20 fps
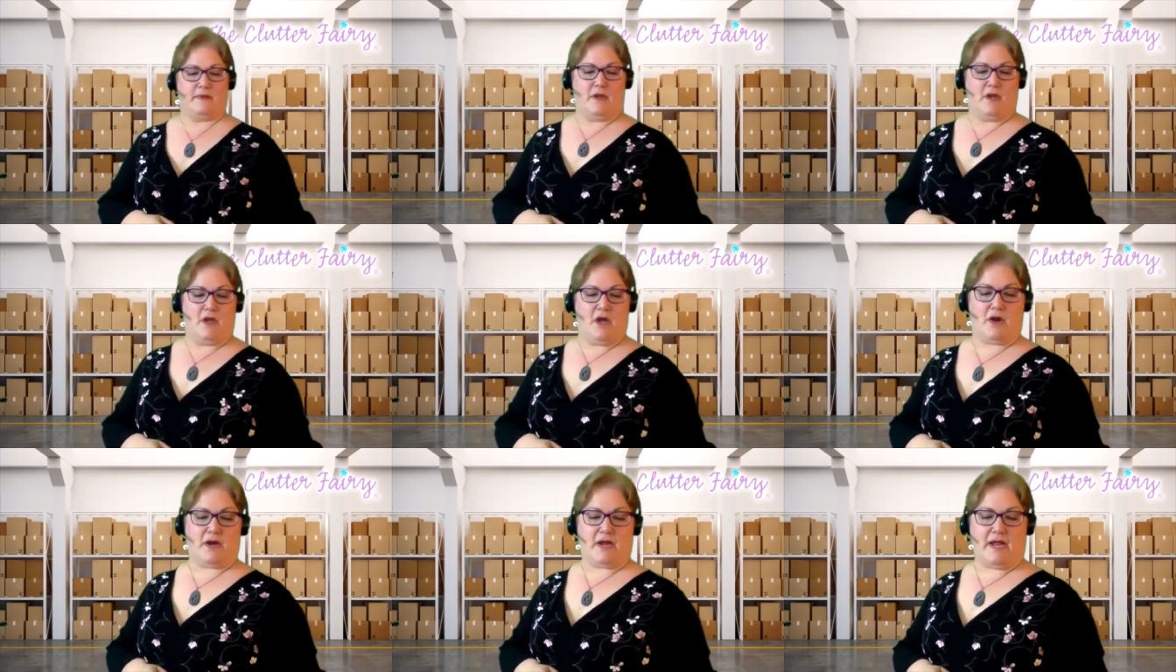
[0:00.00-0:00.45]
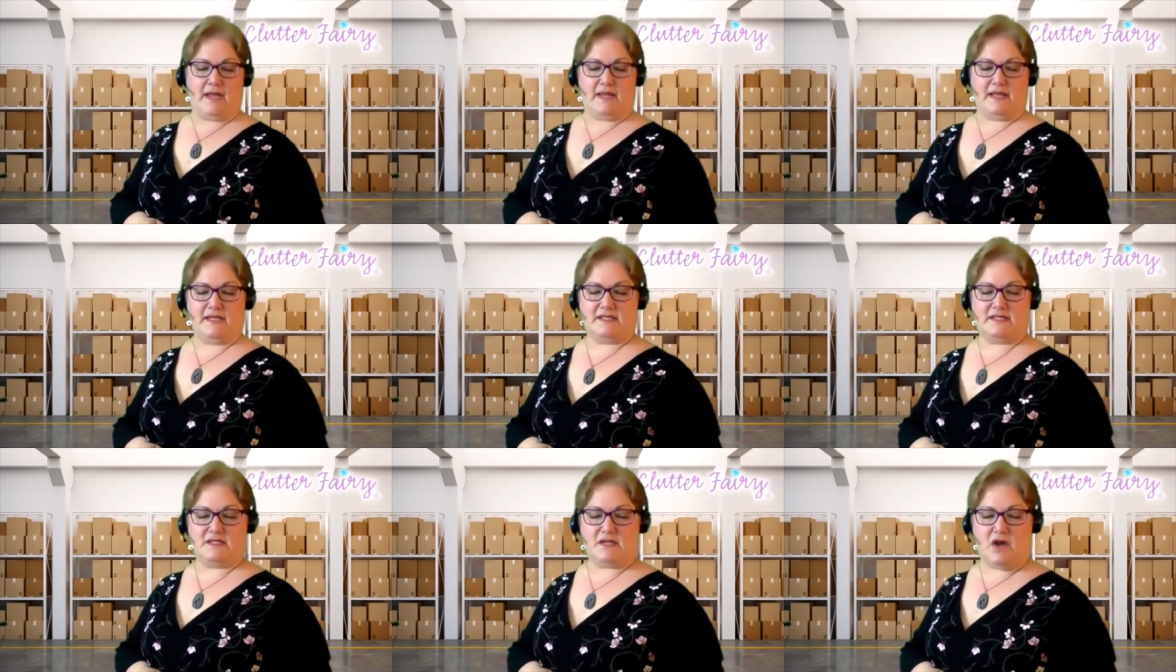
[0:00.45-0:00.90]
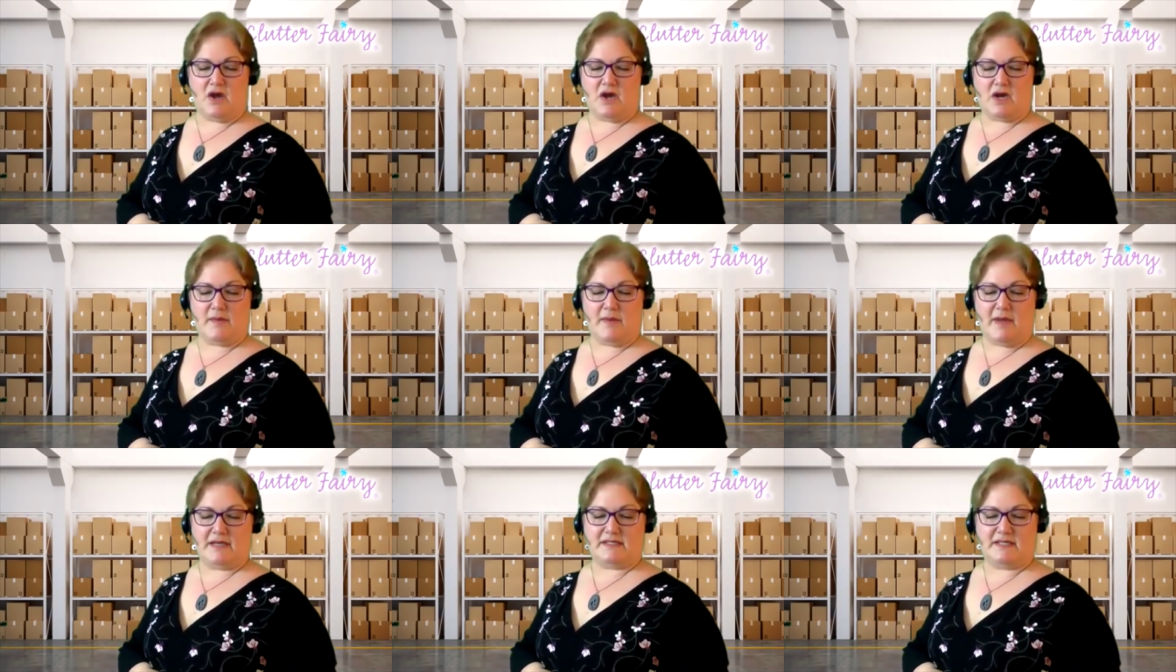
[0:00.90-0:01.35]
Okay, let's talk
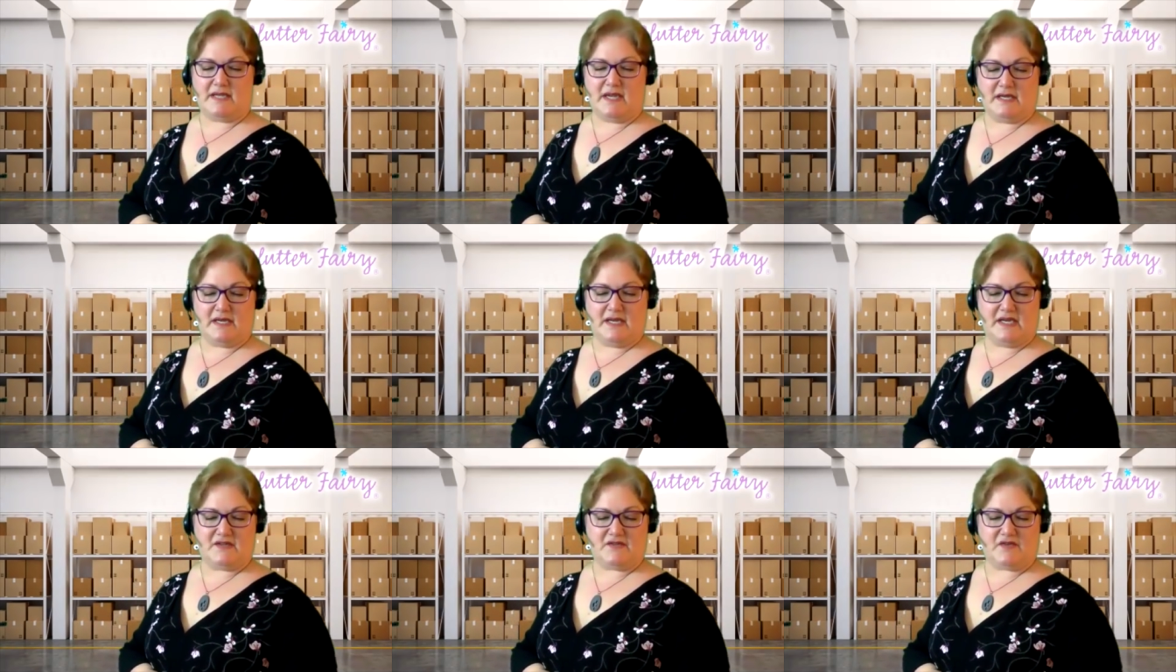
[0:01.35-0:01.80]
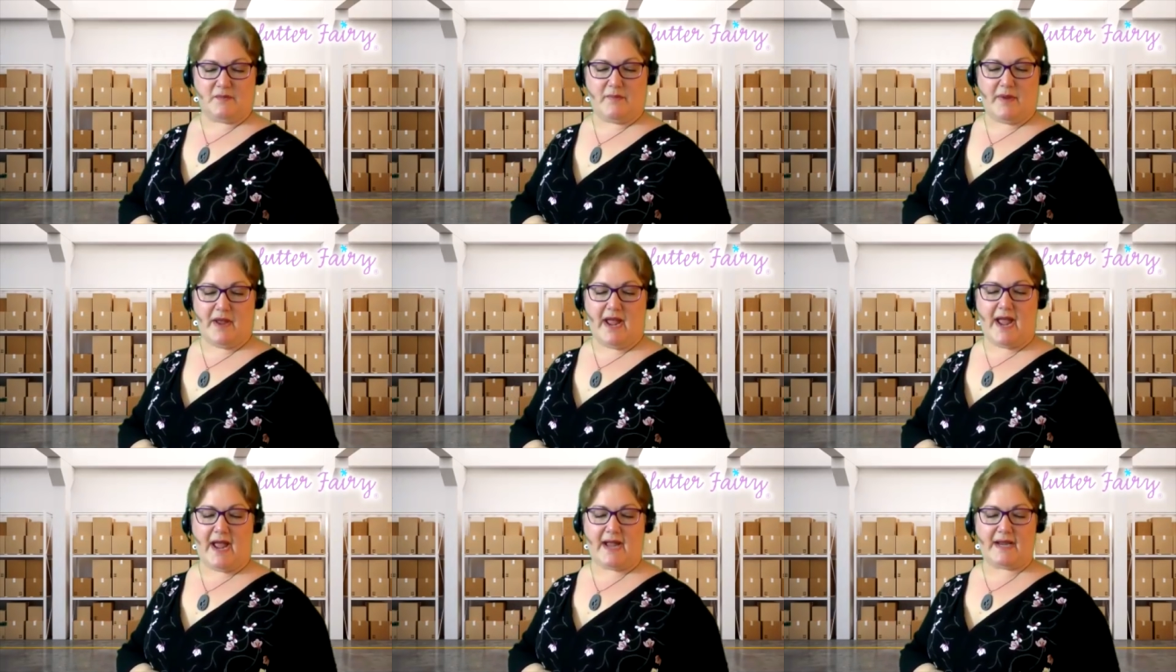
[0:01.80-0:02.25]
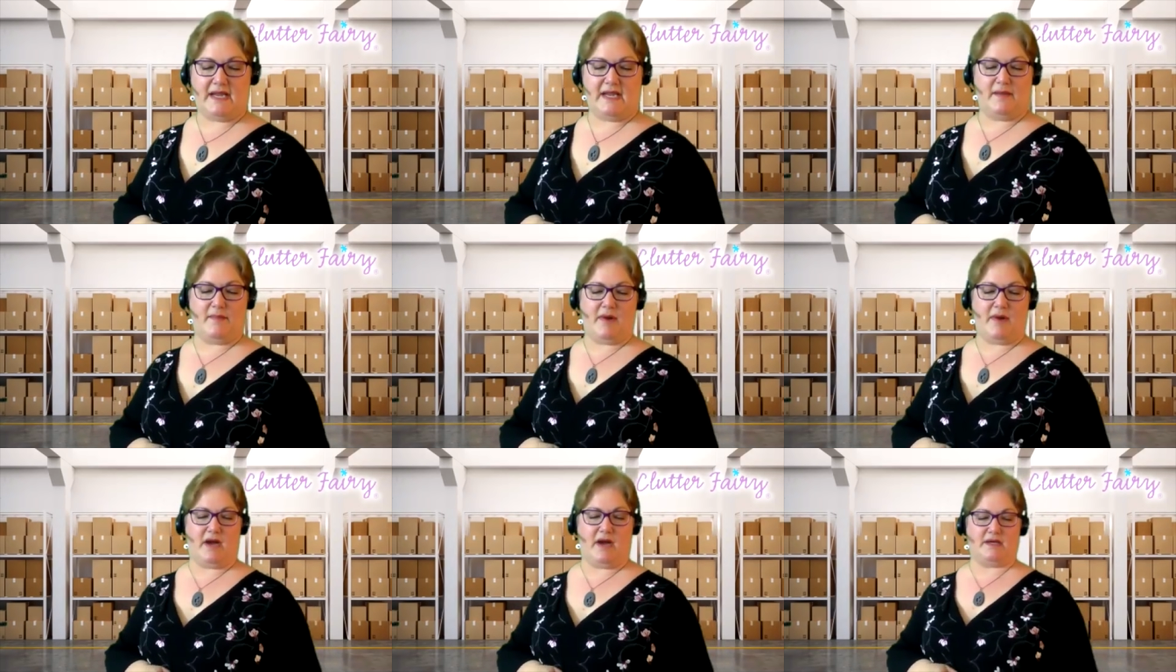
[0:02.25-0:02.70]
about techniques for packing
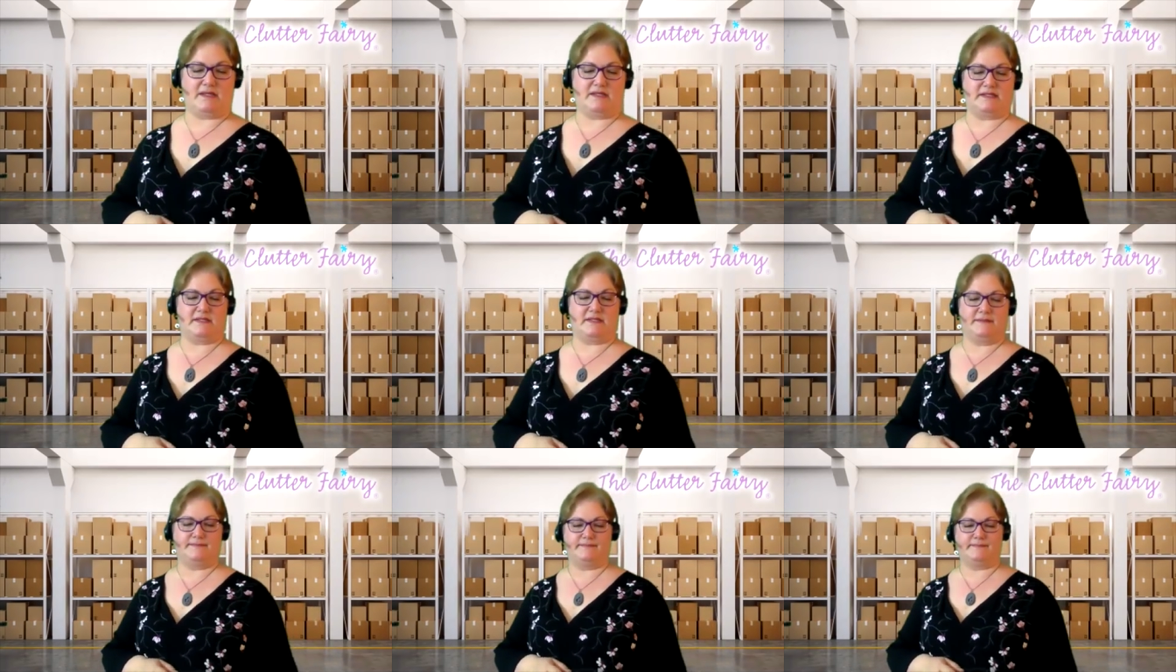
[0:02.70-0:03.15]
a box.